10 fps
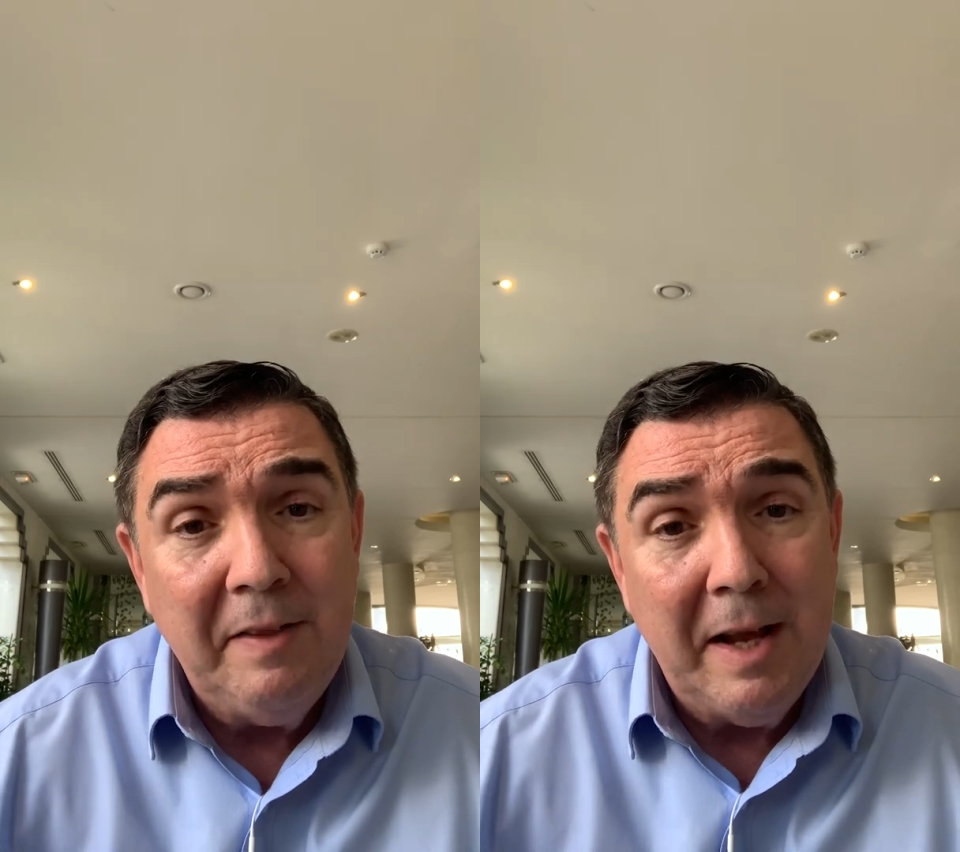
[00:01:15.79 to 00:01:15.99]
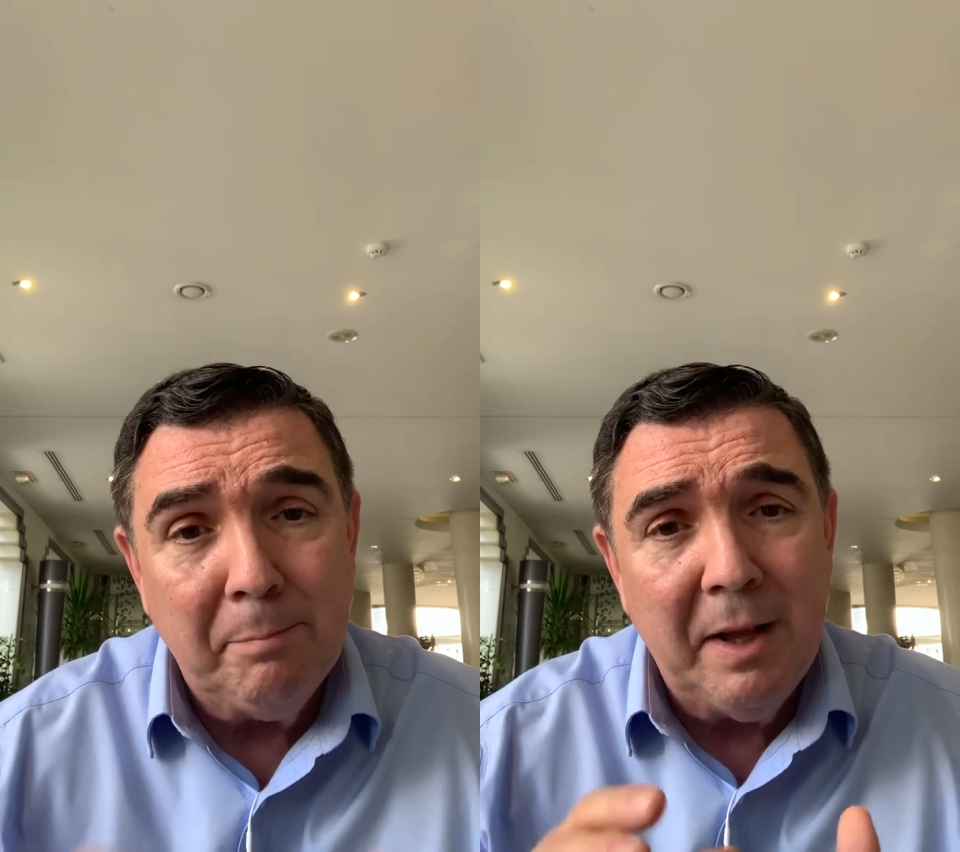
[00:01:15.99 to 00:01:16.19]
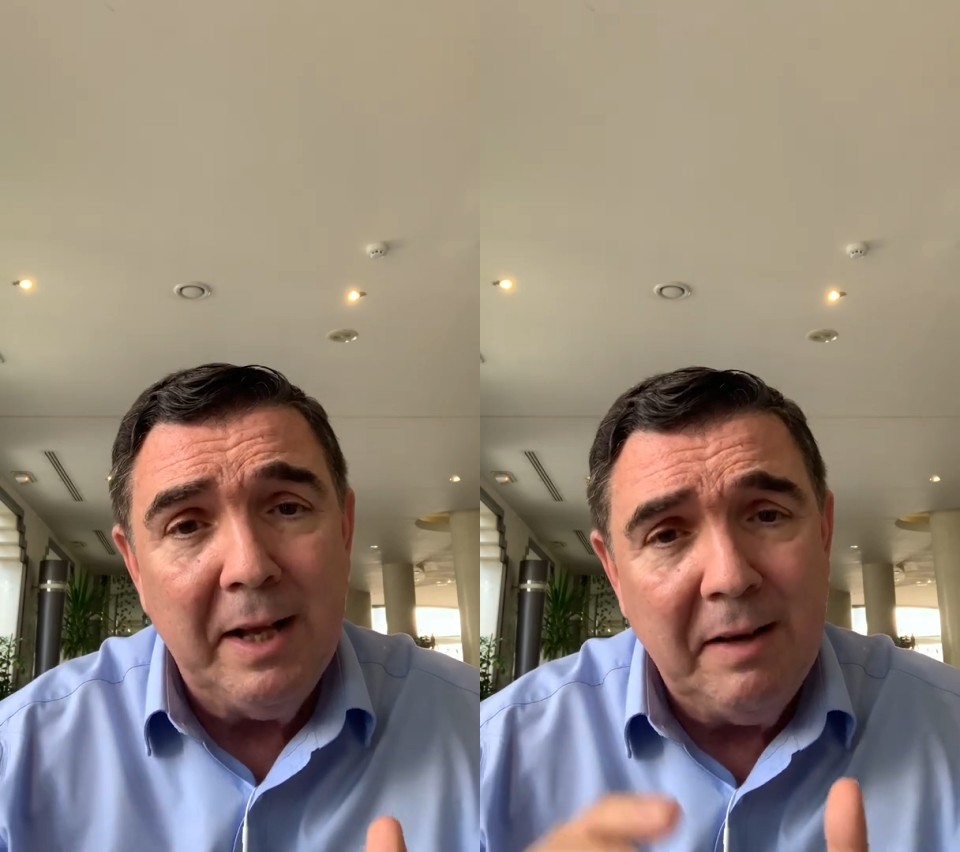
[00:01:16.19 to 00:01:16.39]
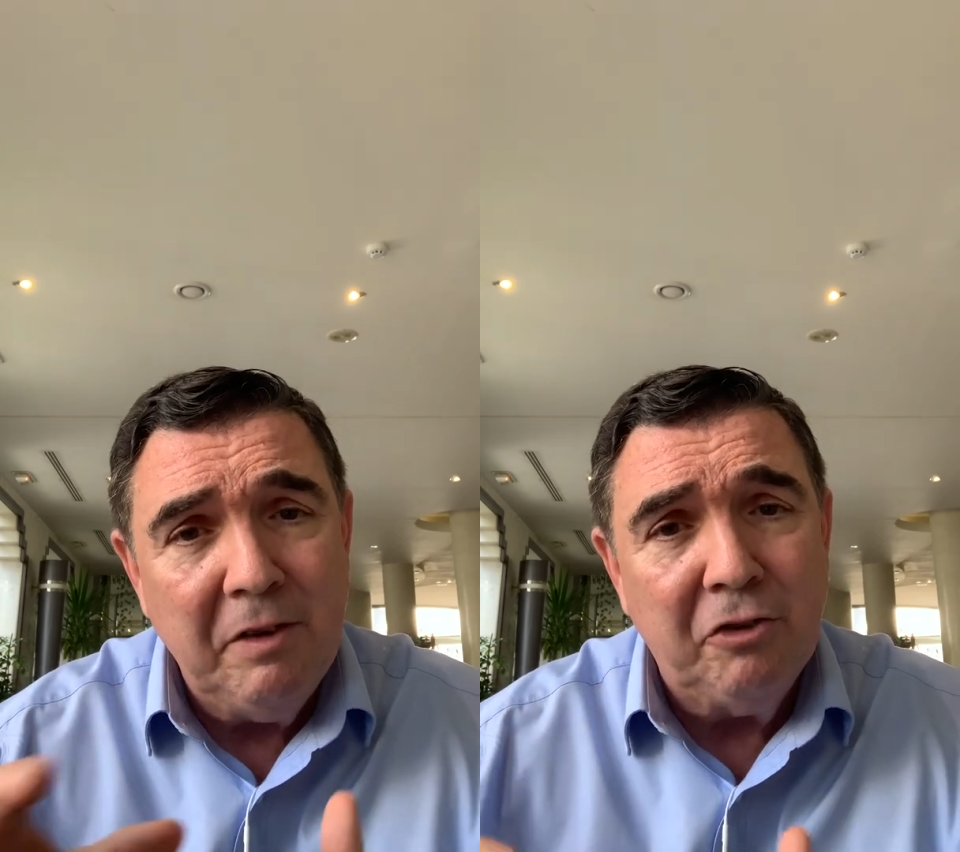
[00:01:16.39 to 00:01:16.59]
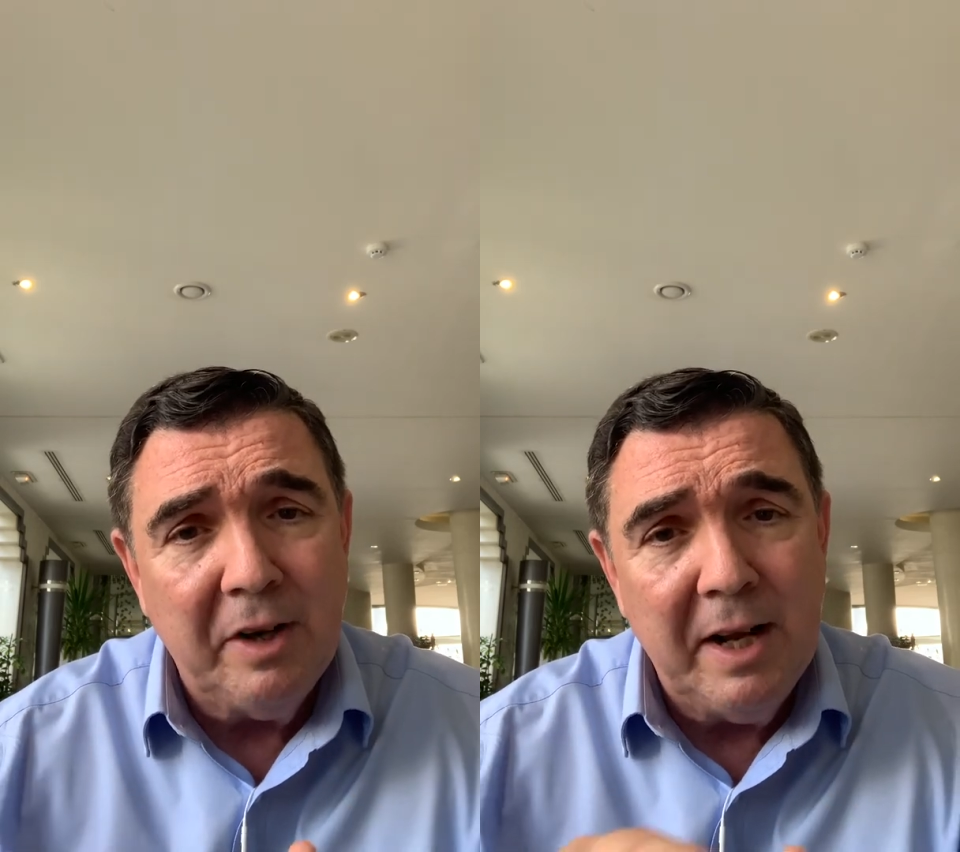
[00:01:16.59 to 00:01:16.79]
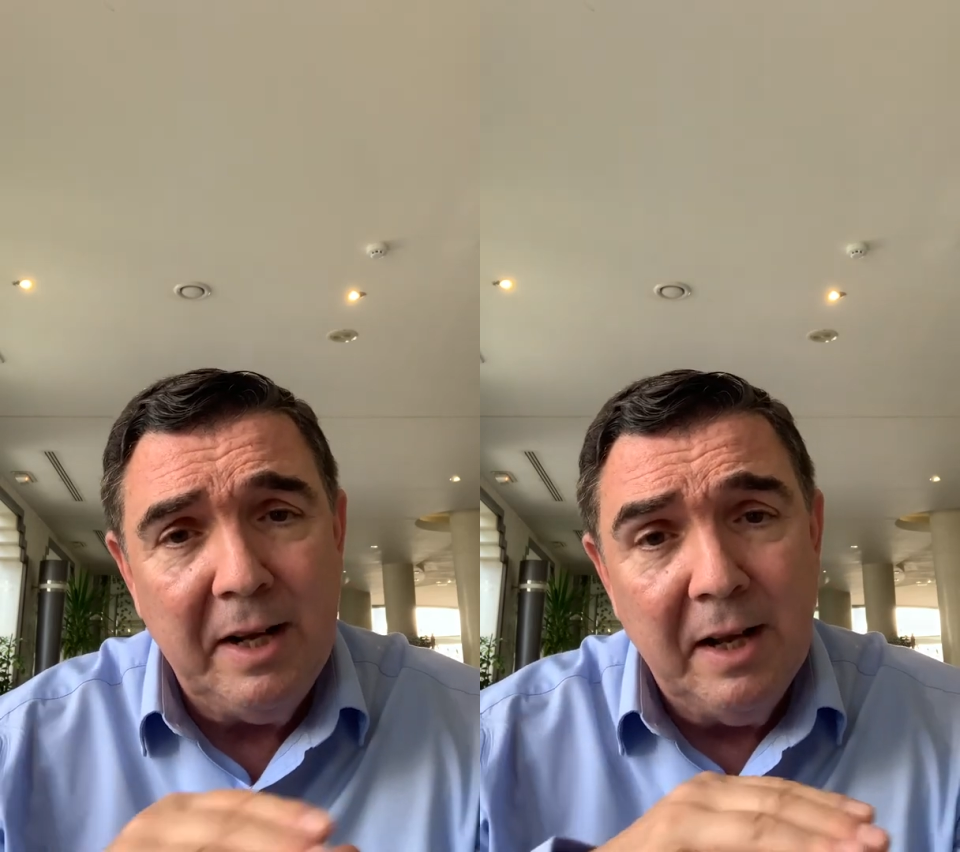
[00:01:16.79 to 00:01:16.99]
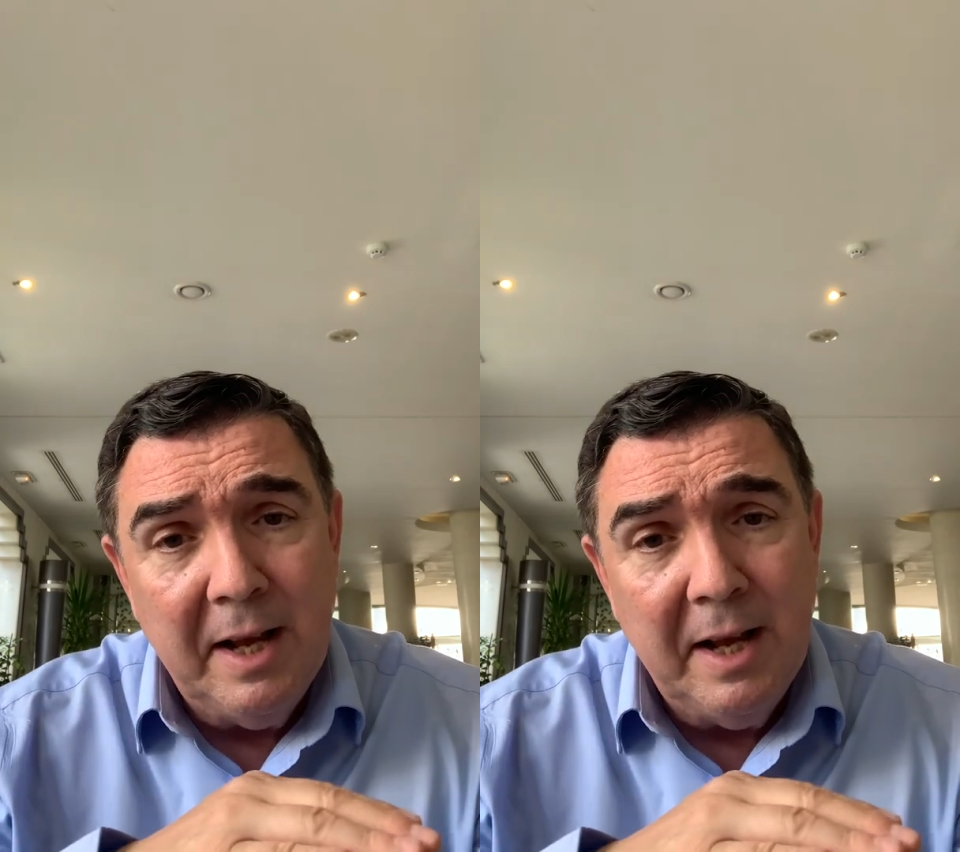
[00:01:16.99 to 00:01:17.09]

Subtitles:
they apply even today